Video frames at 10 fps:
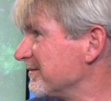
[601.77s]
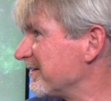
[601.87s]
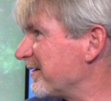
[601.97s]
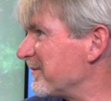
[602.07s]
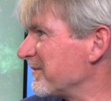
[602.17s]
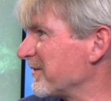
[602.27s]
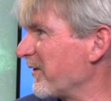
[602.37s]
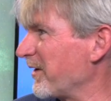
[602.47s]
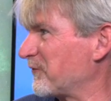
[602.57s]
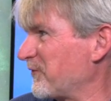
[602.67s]
Uh, so you
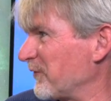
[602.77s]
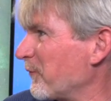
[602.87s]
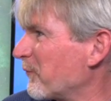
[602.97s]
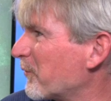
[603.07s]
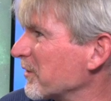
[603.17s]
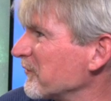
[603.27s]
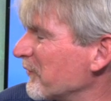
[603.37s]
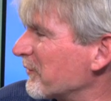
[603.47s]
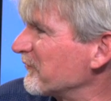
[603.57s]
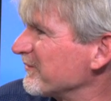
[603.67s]
know, that's that's what we're working towards.